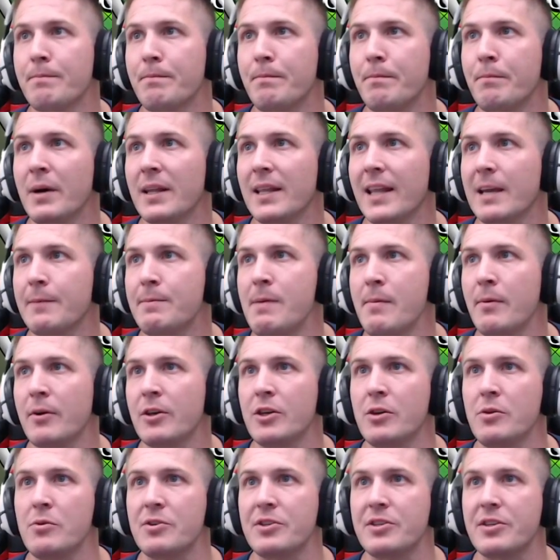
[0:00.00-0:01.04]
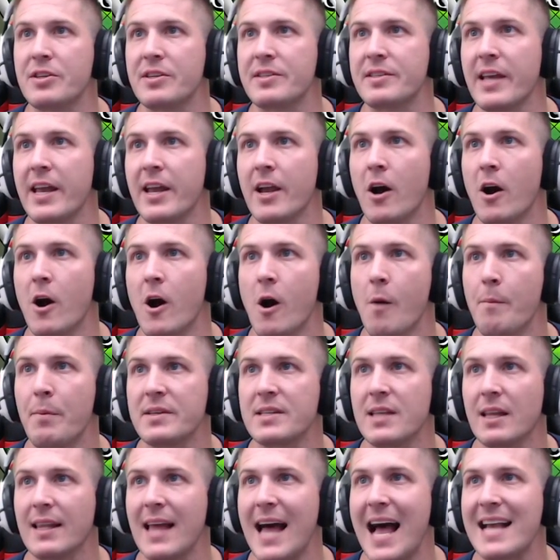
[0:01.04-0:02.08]
but like people used to say, hope is
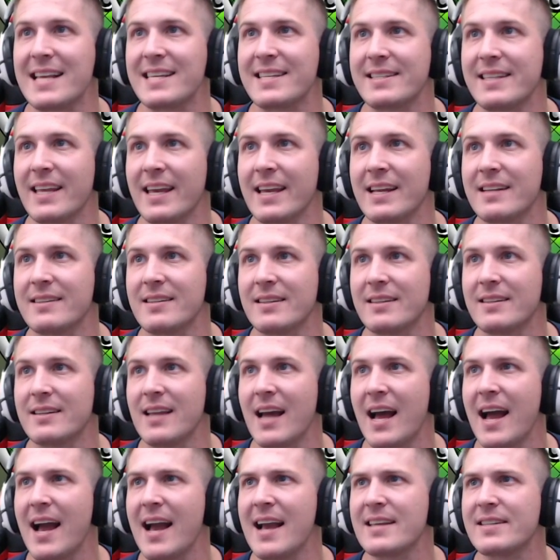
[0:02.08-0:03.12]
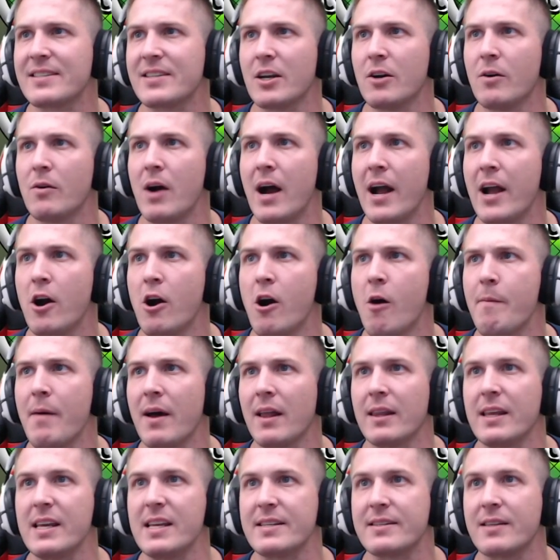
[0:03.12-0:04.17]
the last thing to die, so I hope
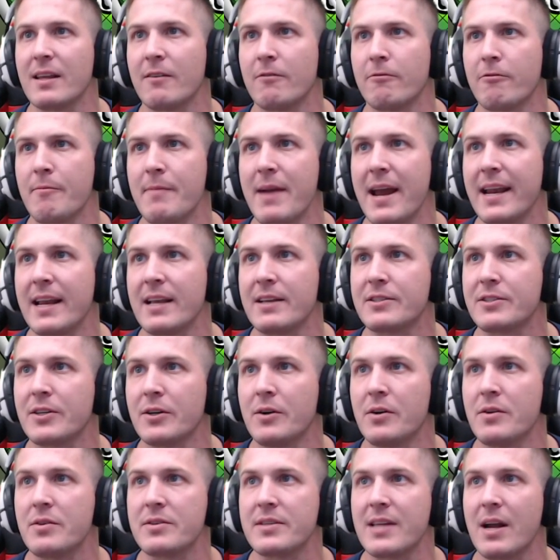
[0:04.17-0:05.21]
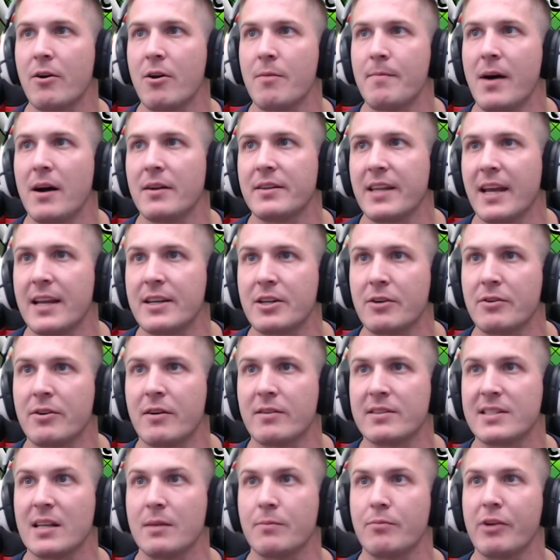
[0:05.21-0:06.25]
at least the remaining stones that were about to during our
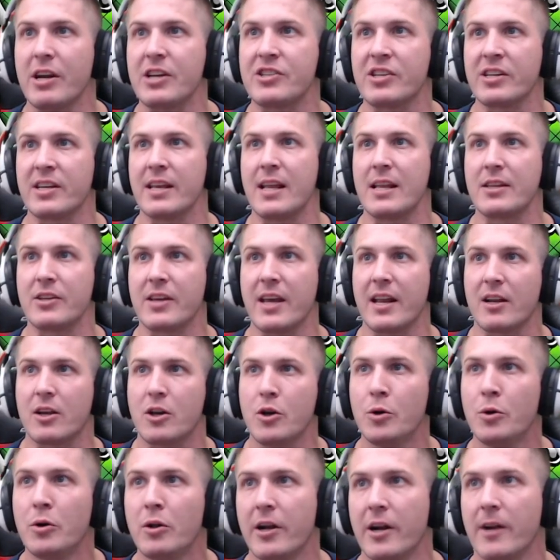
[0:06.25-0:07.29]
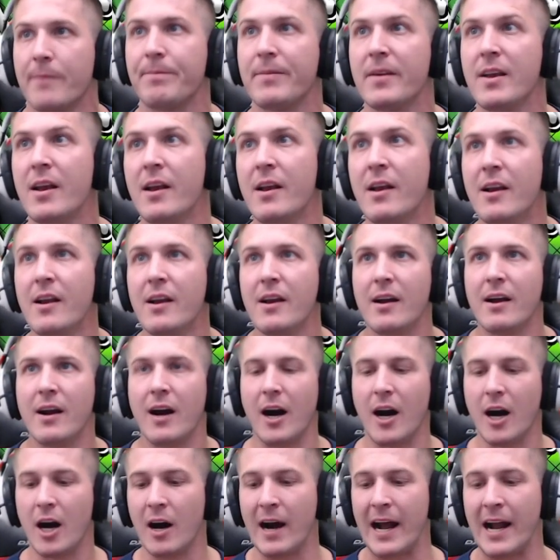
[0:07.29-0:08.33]
celebration to get a cooler.
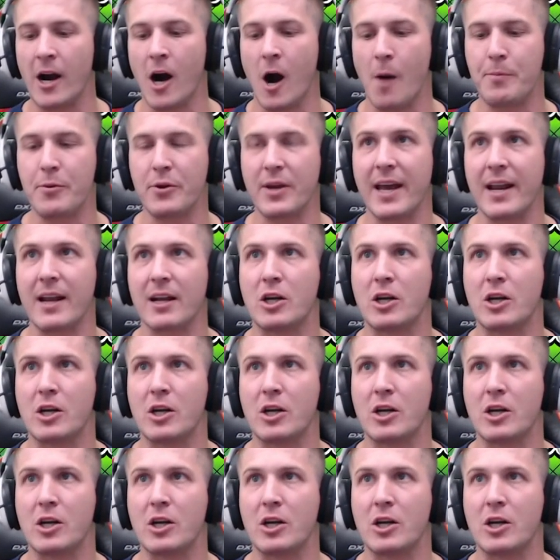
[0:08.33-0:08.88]
Oh, I hope you get a